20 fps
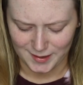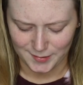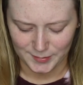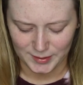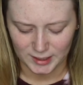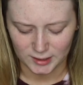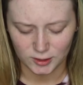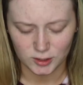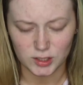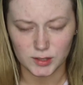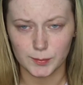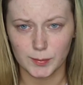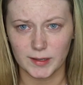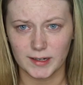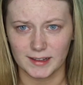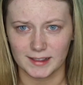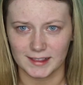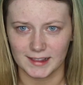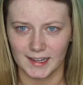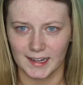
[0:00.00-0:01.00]
I mean it looks
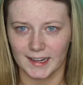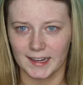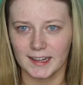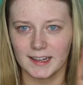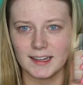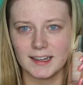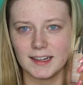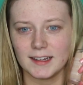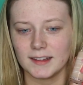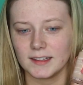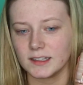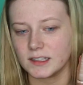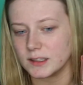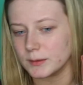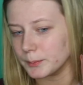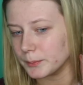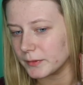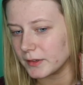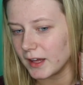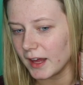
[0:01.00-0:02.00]
pretty light in the
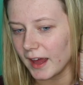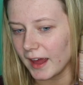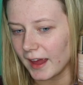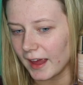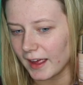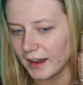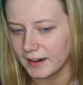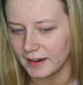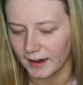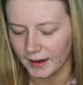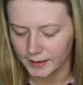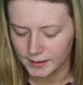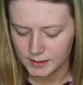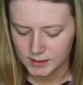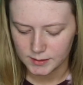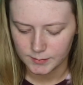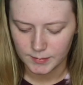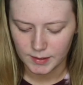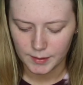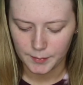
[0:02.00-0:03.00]
can next
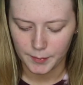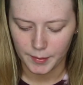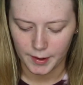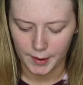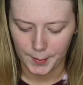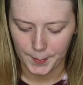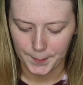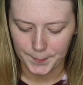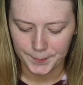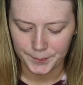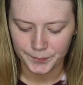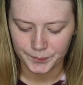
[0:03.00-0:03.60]
to me but